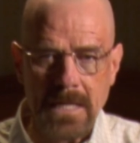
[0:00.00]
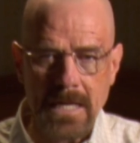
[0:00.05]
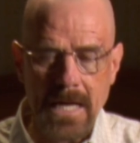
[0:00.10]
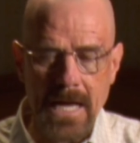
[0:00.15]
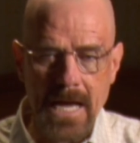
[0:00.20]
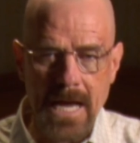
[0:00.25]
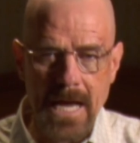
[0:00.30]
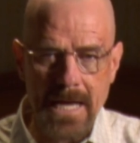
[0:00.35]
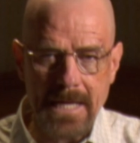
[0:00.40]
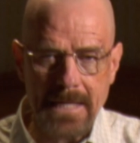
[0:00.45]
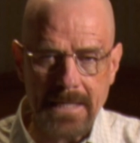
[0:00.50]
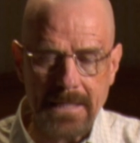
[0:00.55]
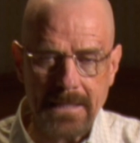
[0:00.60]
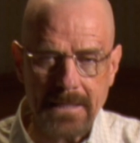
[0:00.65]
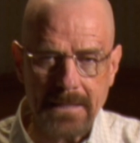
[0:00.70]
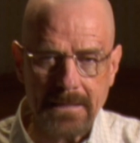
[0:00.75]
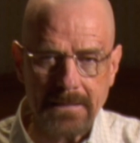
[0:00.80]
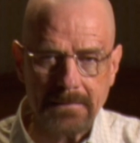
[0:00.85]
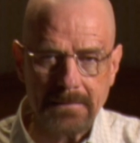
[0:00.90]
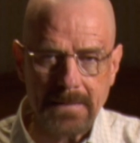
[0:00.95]
Hank
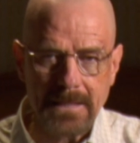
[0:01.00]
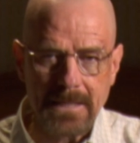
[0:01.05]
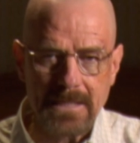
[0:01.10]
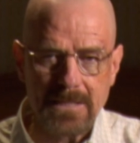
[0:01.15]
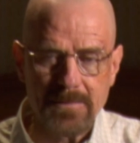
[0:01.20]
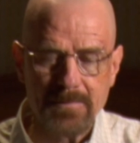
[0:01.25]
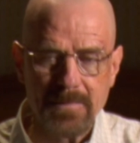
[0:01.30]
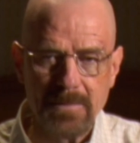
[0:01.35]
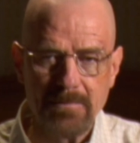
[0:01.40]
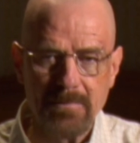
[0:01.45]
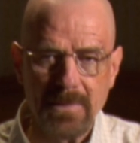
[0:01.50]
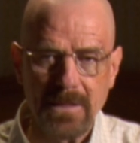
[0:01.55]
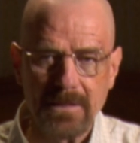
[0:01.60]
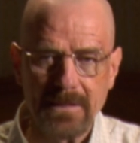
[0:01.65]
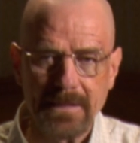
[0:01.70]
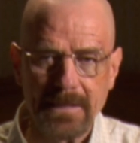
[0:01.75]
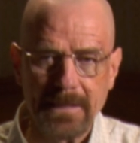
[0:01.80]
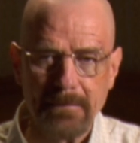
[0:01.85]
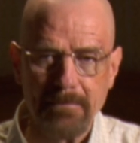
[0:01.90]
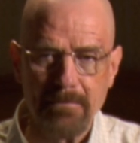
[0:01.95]
has been
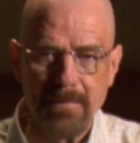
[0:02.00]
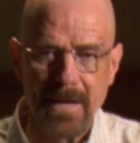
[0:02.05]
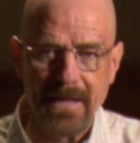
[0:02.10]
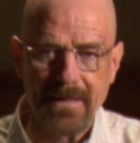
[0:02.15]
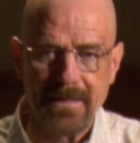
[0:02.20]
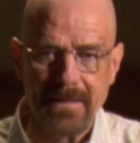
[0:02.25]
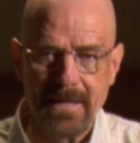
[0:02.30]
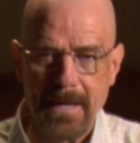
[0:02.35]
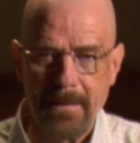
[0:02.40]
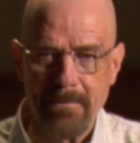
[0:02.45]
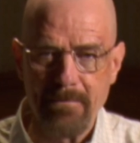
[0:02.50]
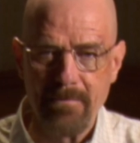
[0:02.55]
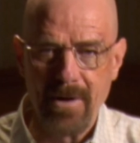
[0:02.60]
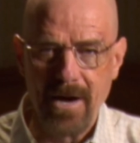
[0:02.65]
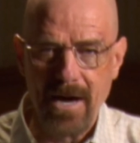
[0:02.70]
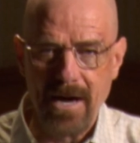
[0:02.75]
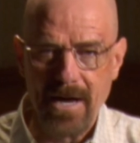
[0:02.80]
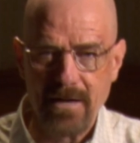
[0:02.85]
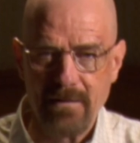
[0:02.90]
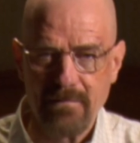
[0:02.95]
building a meth
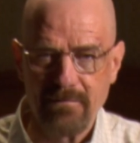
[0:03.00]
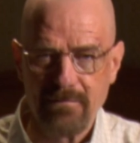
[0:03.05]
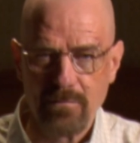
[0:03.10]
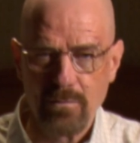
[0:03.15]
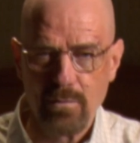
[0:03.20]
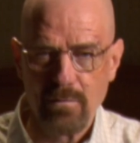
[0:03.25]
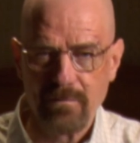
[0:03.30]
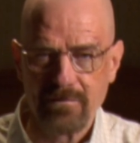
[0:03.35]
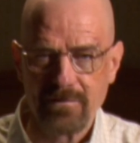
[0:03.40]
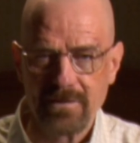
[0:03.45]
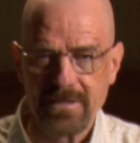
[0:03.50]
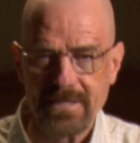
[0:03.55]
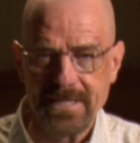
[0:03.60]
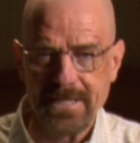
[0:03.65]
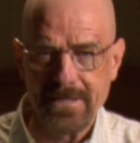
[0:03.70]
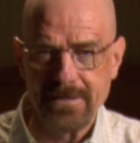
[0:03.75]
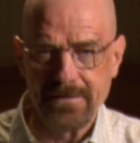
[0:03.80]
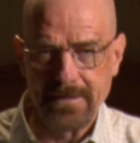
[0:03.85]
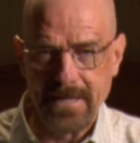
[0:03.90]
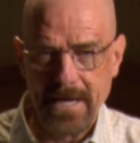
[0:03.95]
empire for over a
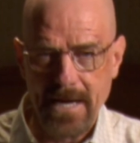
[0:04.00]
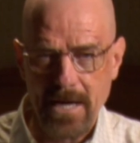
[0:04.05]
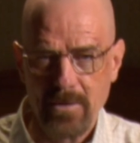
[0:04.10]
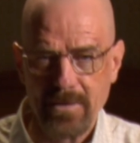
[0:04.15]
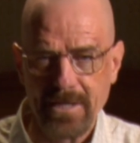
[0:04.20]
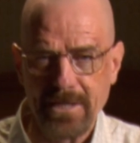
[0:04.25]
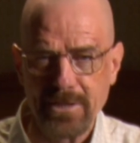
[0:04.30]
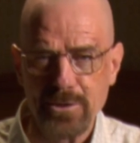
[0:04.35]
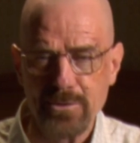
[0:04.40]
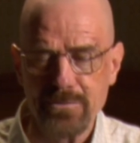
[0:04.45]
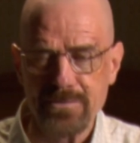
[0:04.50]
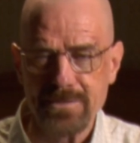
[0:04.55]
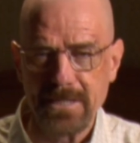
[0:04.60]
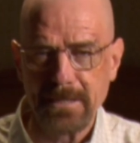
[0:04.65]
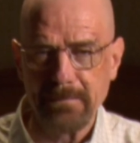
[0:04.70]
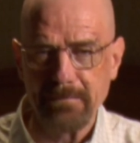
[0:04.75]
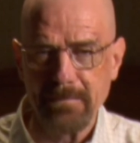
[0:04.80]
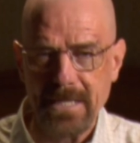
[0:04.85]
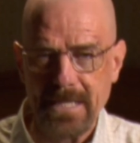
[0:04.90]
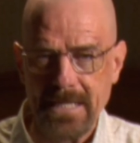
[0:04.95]
year now and
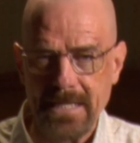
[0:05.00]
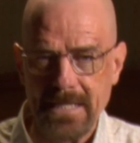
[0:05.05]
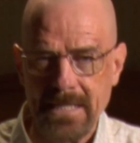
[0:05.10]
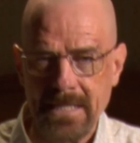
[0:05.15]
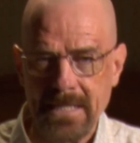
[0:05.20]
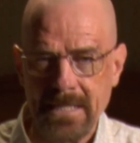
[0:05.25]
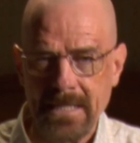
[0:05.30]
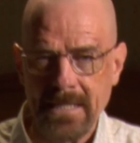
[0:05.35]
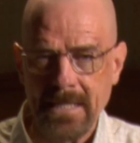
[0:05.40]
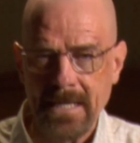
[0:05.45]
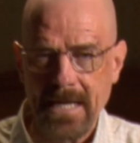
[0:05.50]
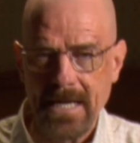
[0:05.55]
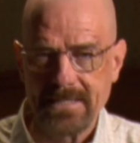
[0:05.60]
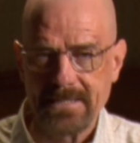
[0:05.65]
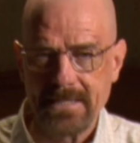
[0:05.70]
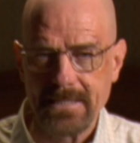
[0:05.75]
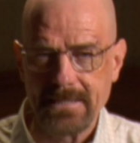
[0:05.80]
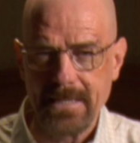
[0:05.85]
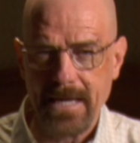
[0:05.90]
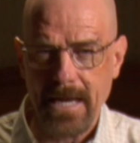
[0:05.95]
using me
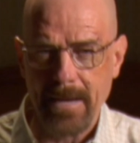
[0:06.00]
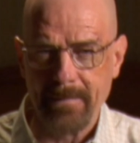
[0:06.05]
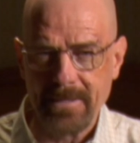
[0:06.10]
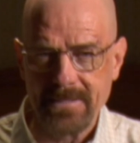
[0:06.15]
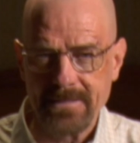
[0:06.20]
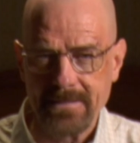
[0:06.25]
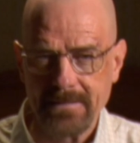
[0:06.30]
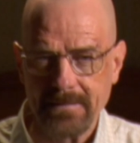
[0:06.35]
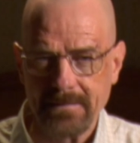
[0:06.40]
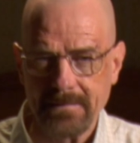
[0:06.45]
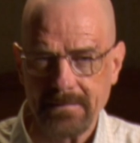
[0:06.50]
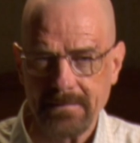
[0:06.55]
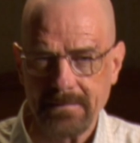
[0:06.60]
as his chemist.